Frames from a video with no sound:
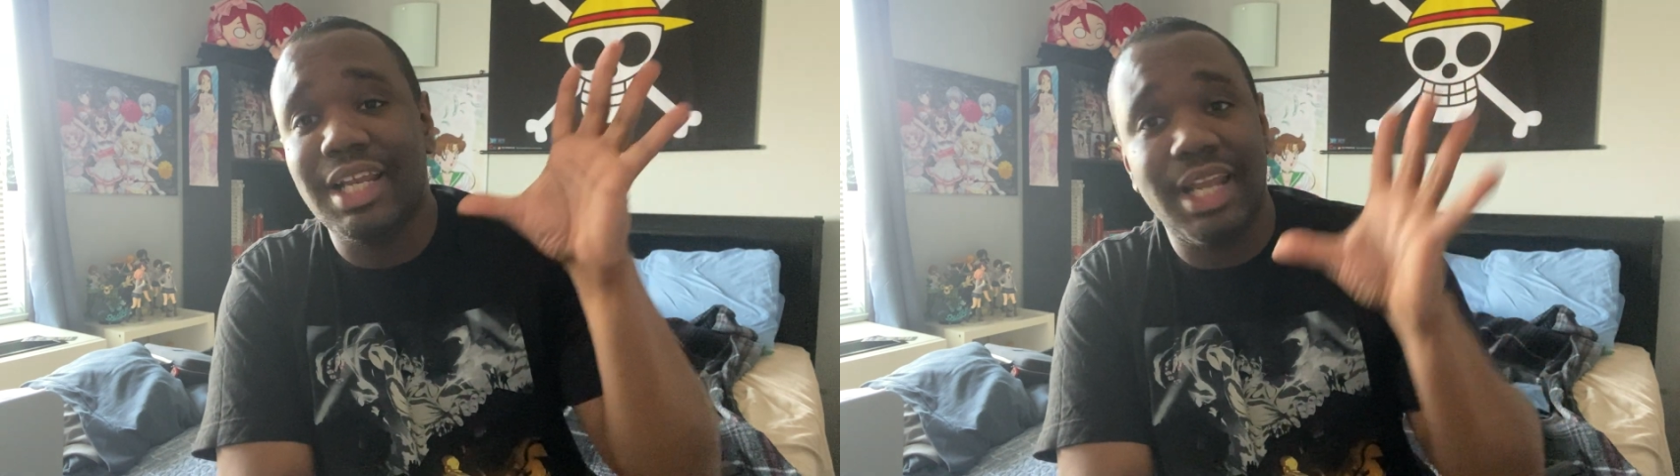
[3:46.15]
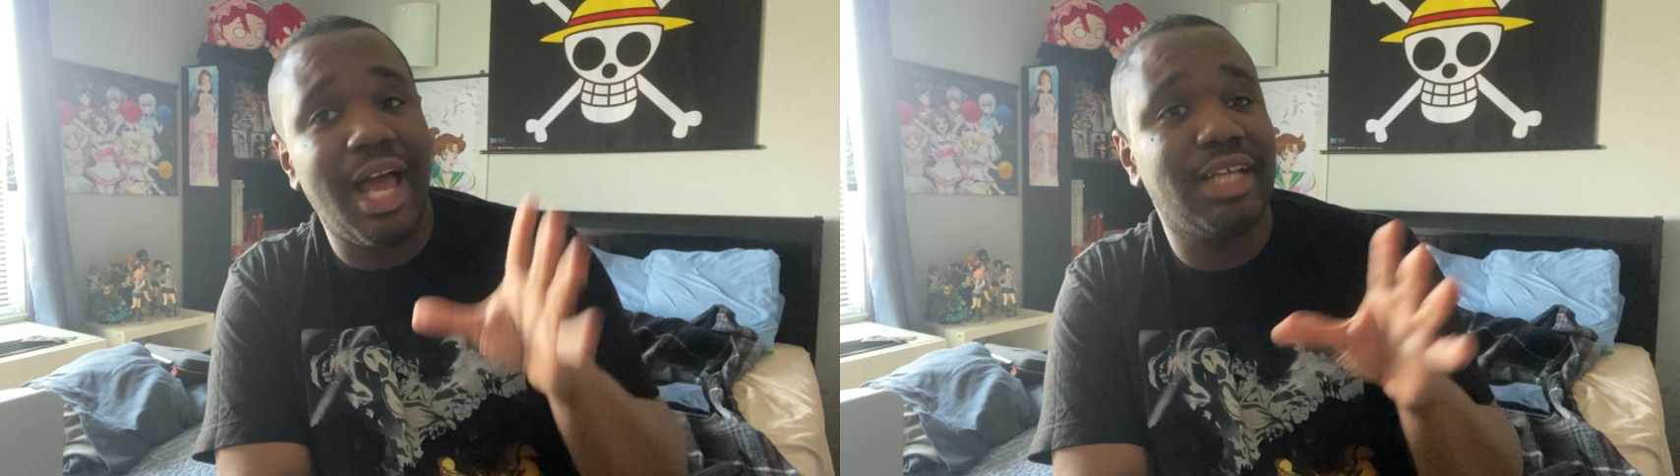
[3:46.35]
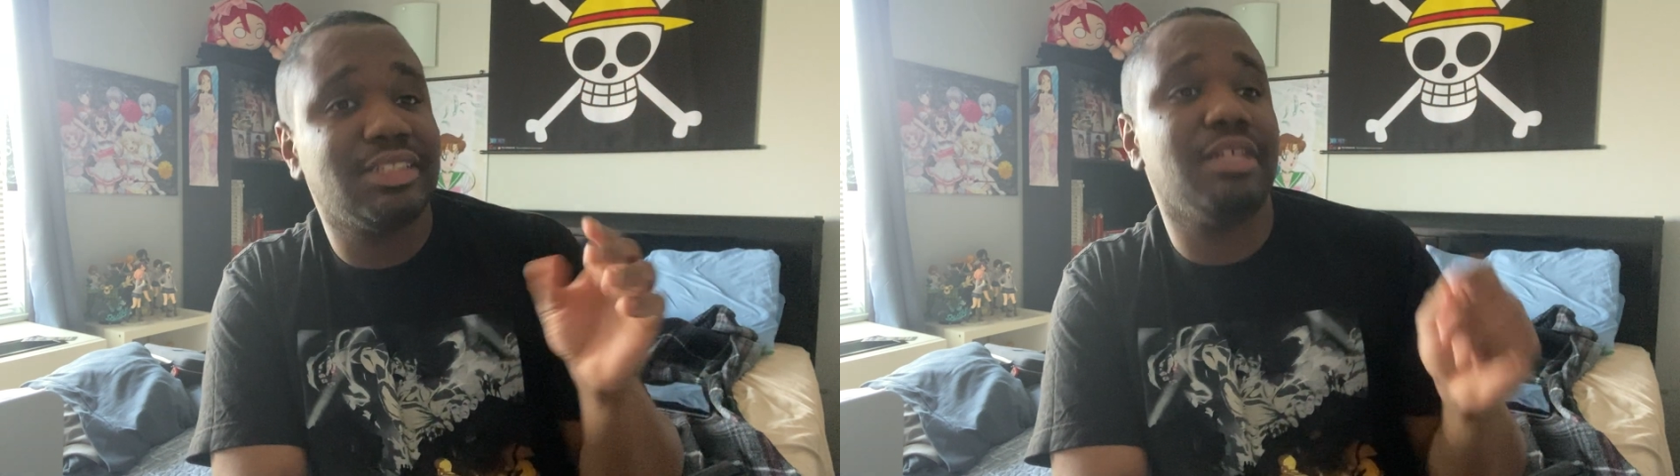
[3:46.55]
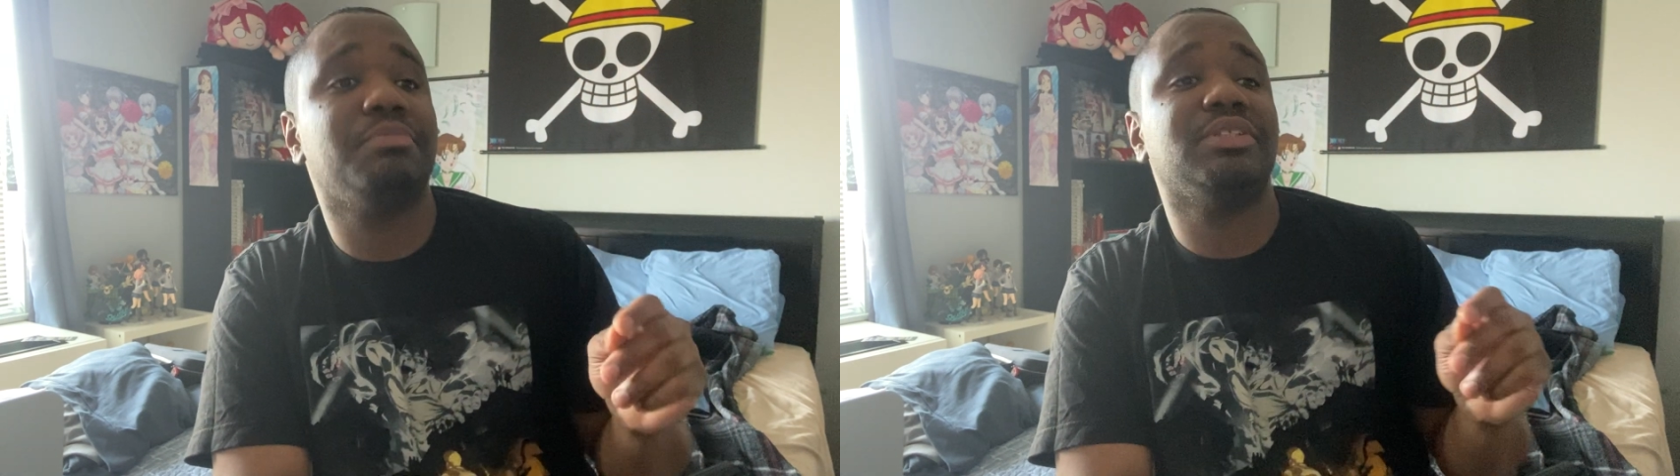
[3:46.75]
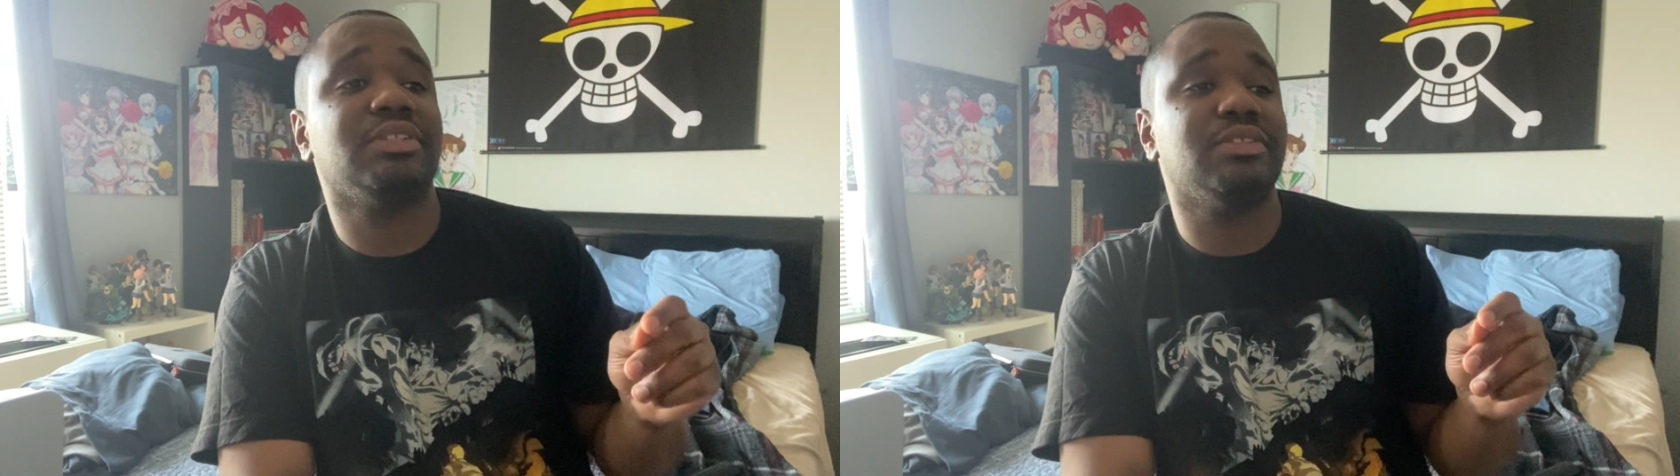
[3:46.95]
last
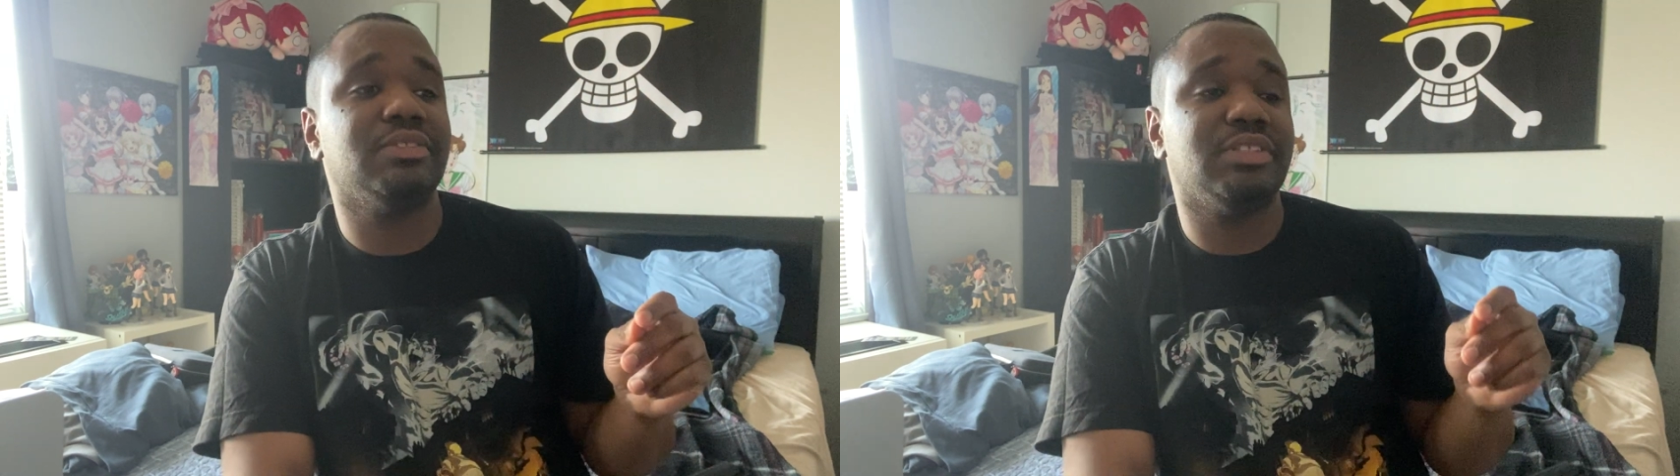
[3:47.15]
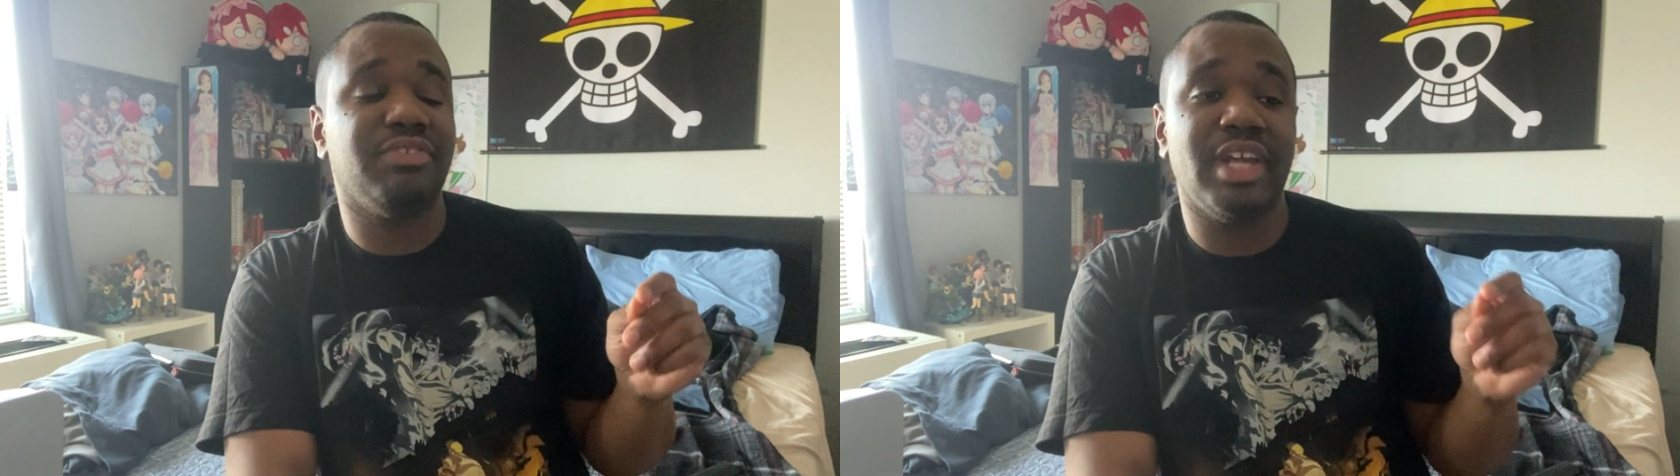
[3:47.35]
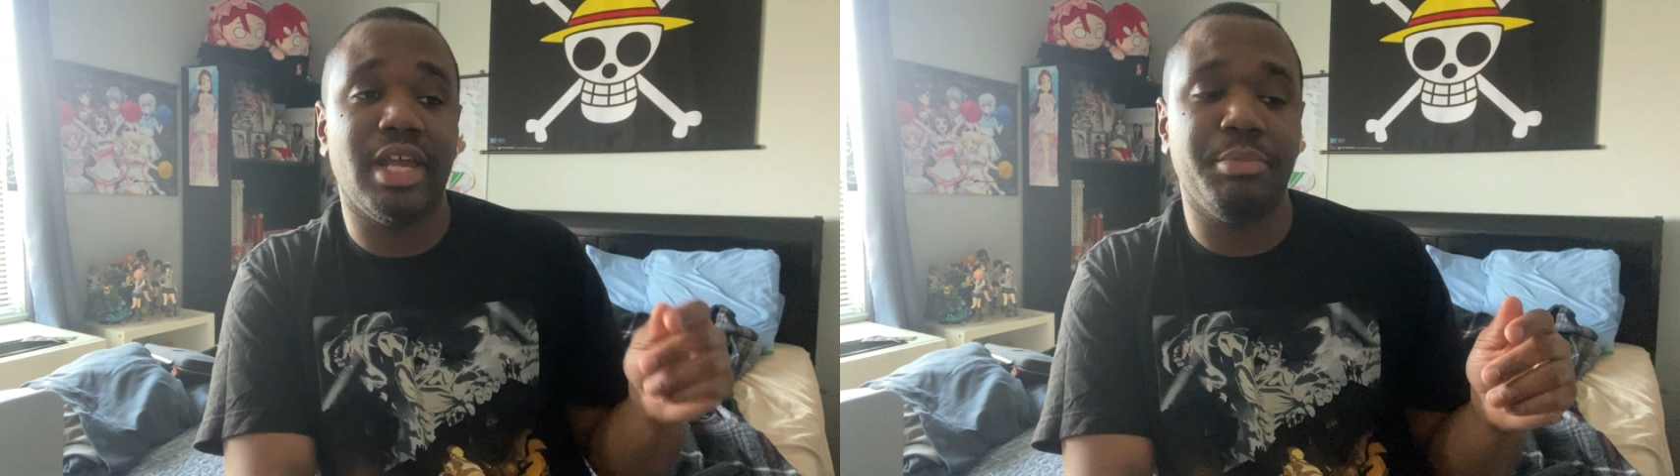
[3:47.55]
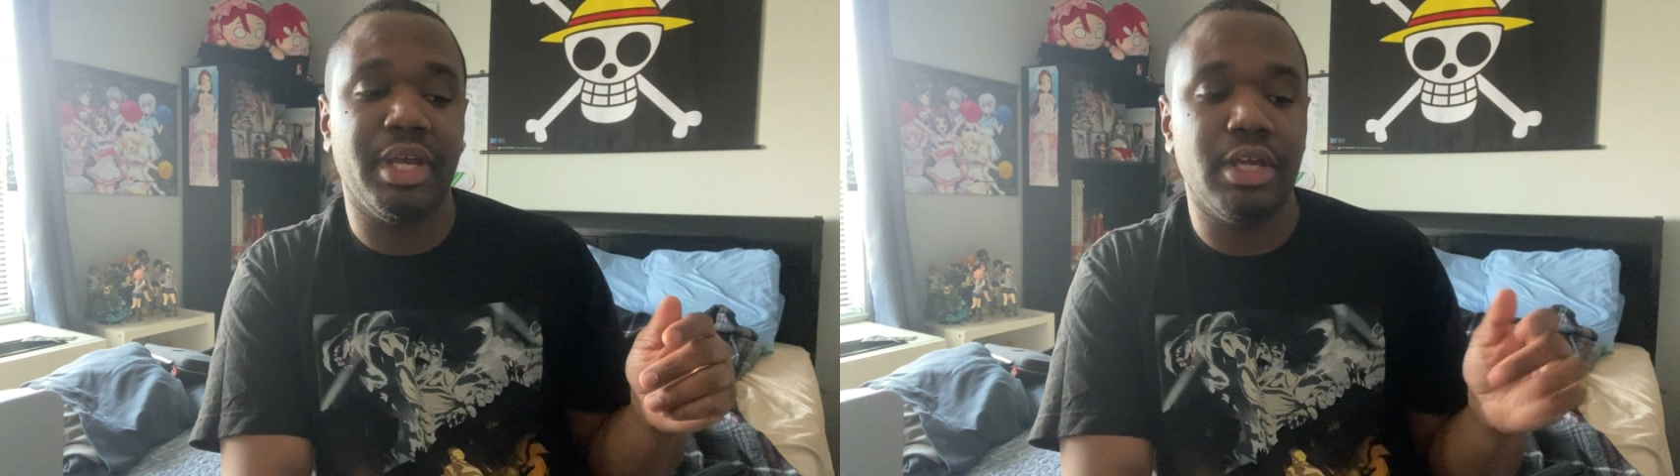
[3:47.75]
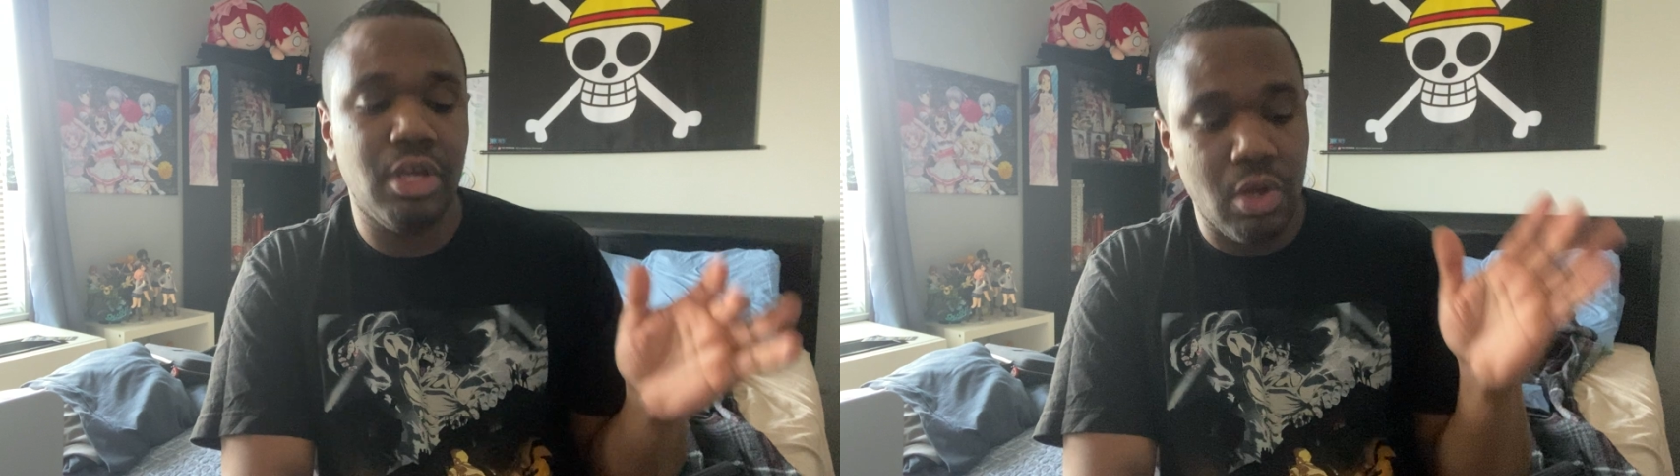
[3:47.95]
episodes of an
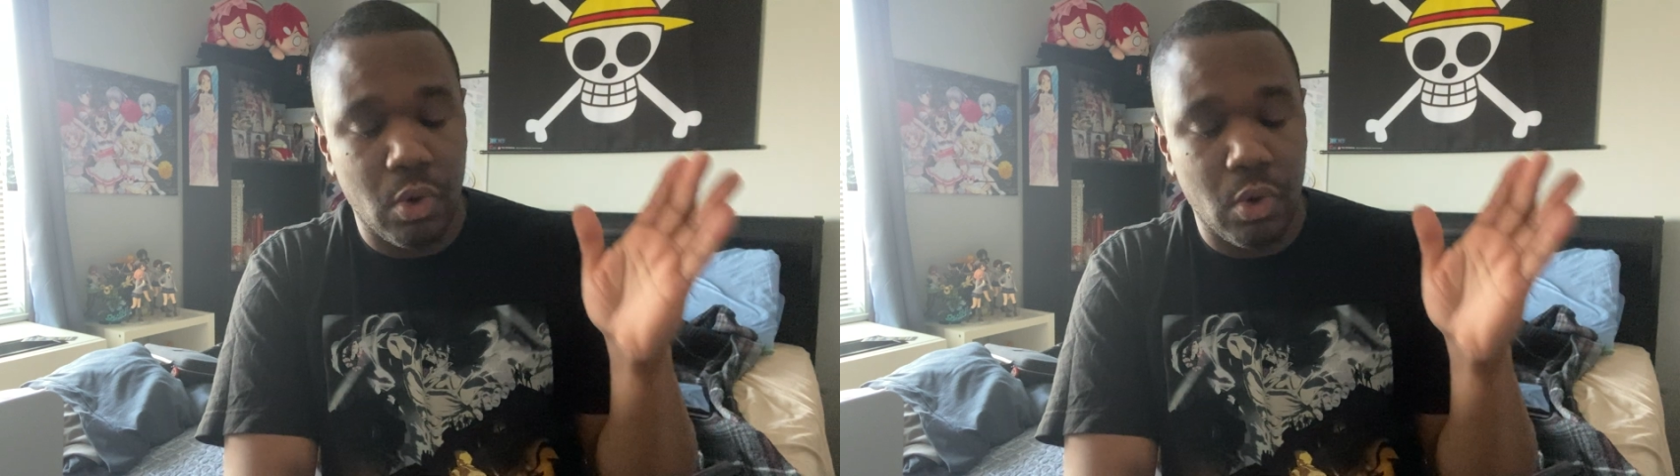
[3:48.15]
anime,